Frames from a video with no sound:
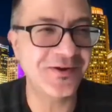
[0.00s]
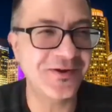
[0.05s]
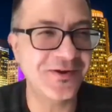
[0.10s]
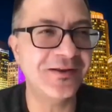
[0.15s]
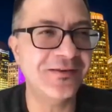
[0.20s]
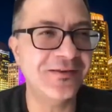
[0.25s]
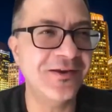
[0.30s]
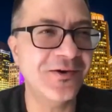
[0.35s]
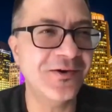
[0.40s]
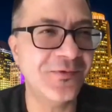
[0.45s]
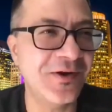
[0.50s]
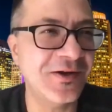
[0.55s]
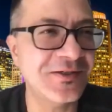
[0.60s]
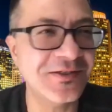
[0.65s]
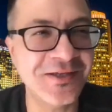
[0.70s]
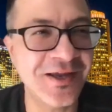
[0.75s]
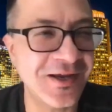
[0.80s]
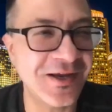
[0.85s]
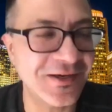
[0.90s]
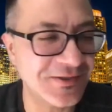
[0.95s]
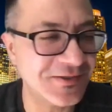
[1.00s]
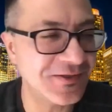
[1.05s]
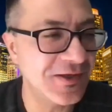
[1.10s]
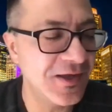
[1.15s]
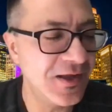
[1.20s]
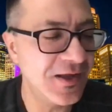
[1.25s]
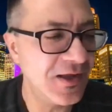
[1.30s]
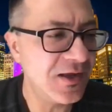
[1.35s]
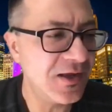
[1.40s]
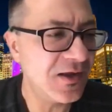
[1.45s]
Connecting Greeks guests.
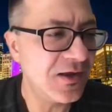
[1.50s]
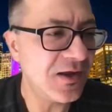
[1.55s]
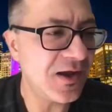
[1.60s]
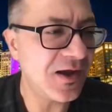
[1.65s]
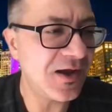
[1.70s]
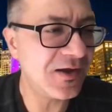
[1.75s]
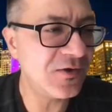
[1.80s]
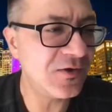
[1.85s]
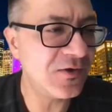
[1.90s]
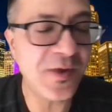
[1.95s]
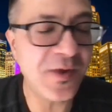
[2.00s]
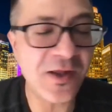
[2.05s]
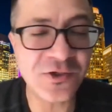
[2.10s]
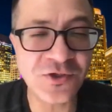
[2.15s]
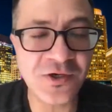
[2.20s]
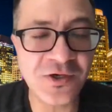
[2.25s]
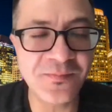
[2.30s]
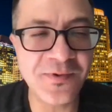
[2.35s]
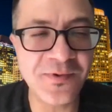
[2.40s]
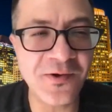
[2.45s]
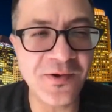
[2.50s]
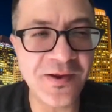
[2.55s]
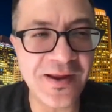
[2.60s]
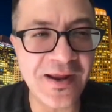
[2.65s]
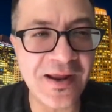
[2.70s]
You mentioned about